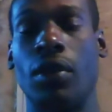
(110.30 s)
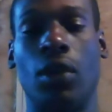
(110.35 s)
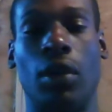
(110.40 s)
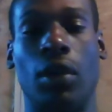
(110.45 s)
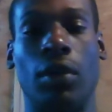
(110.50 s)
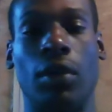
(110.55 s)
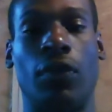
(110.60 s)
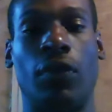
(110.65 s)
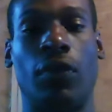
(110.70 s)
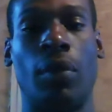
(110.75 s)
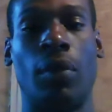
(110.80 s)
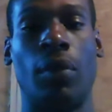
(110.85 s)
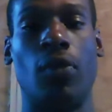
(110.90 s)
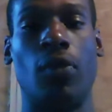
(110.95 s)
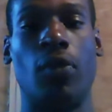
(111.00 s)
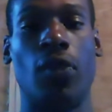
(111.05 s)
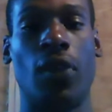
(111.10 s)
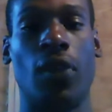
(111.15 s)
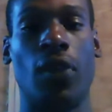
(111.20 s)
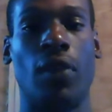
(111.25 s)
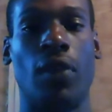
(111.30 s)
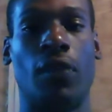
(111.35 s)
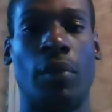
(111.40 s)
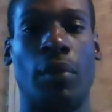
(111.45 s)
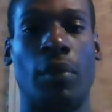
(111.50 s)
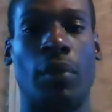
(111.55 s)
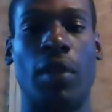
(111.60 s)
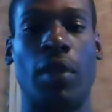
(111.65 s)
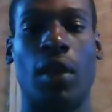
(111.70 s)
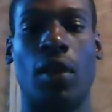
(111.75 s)

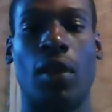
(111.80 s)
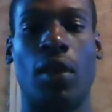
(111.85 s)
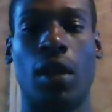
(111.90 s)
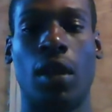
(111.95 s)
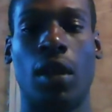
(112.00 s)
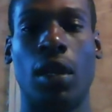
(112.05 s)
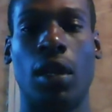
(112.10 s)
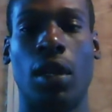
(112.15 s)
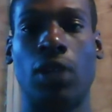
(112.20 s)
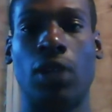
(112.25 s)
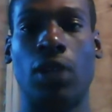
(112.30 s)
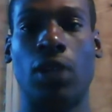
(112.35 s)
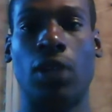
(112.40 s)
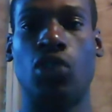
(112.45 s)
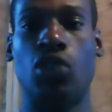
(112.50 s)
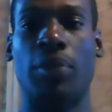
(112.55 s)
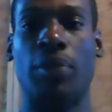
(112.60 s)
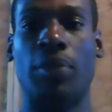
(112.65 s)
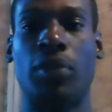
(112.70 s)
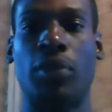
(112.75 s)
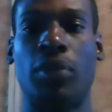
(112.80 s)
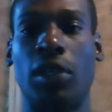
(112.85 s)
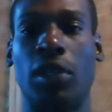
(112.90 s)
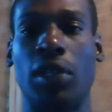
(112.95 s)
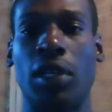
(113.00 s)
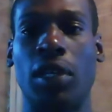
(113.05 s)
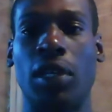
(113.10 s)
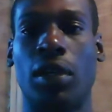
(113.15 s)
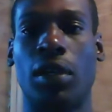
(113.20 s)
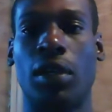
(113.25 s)
from then on, I'll drop the
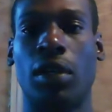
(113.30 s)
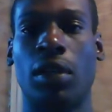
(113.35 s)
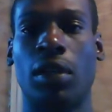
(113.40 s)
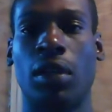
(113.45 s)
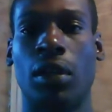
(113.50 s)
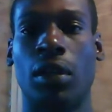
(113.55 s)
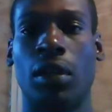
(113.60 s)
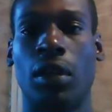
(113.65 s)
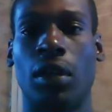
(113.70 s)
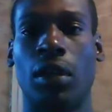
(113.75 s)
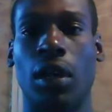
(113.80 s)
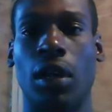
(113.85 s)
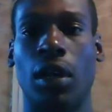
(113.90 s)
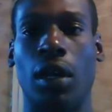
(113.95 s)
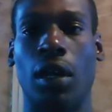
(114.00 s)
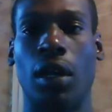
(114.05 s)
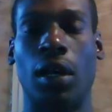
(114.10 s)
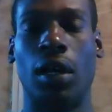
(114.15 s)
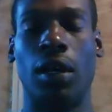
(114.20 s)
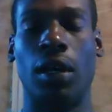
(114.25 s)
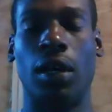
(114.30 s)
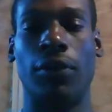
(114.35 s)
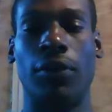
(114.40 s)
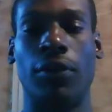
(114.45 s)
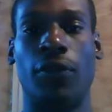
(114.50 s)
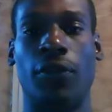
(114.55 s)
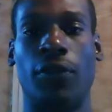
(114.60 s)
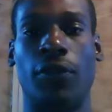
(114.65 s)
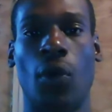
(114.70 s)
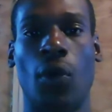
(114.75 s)
link
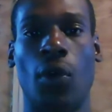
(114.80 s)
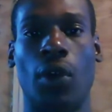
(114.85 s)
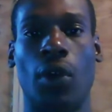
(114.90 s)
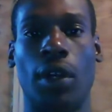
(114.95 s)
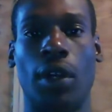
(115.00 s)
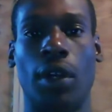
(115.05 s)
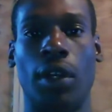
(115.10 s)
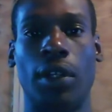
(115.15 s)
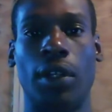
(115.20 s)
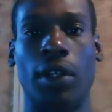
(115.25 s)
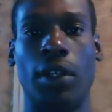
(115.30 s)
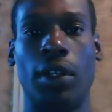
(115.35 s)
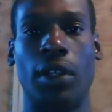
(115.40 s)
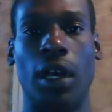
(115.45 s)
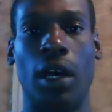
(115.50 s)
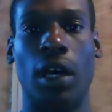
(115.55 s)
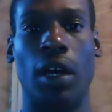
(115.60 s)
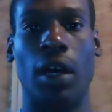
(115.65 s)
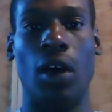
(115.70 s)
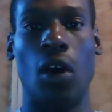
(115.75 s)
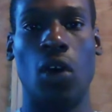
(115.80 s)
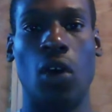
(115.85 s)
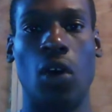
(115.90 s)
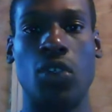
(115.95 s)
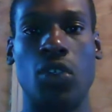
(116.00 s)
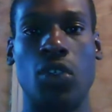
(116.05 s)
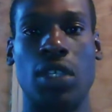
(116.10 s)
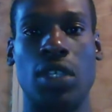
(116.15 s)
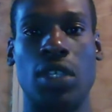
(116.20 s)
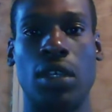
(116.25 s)
for
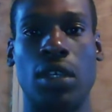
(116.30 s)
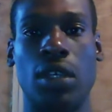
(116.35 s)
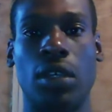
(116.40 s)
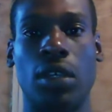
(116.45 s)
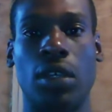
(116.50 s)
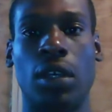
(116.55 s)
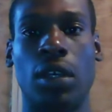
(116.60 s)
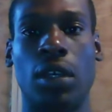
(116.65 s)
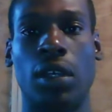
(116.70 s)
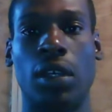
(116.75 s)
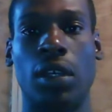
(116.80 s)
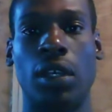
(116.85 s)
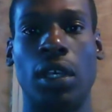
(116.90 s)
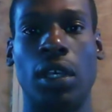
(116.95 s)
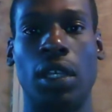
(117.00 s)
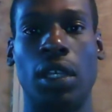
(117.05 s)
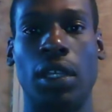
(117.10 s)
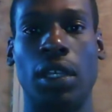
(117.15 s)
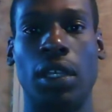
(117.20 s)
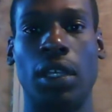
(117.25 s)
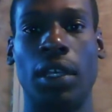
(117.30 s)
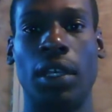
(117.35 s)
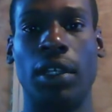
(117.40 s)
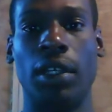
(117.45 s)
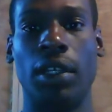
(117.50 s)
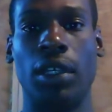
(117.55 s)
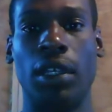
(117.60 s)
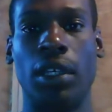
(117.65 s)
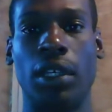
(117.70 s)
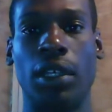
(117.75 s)
hosting in
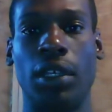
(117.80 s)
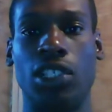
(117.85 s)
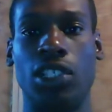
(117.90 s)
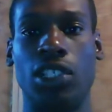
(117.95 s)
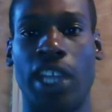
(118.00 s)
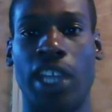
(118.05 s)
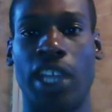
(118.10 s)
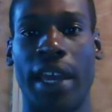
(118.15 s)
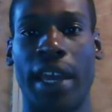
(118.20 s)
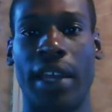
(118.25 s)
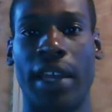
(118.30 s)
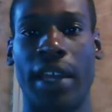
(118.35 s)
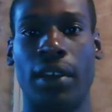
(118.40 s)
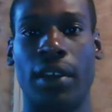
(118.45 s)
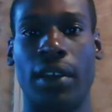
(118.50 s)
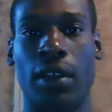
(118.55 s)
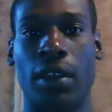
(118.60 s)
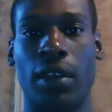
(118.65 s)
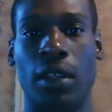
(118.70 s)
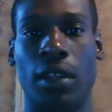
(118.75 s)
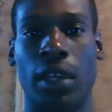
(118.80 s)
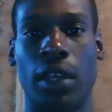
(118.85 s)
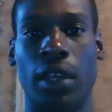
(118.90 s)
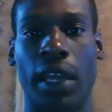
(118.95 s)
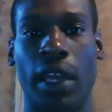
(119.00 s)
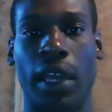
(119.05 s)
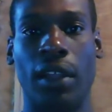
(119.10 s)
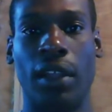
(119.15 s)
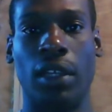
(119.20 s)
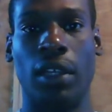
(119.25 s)
a chat,
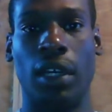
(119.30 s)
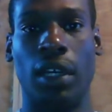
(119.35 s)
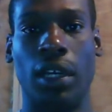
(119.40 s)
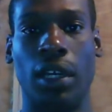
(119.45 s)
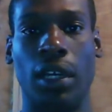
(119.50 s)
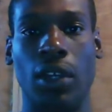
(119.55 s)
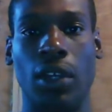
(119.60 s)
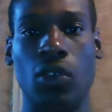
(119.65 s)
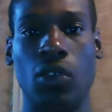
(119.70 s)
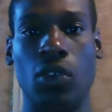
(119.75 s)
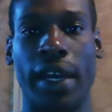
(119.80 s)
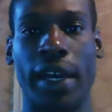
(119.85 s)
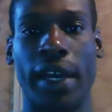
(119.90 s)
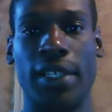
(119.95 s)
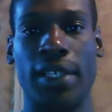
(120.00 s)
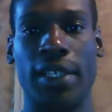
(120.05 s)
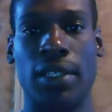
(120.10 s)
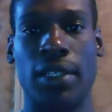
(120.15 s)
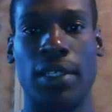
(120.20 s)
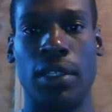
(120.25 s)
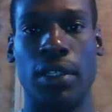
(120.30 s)
and you guys can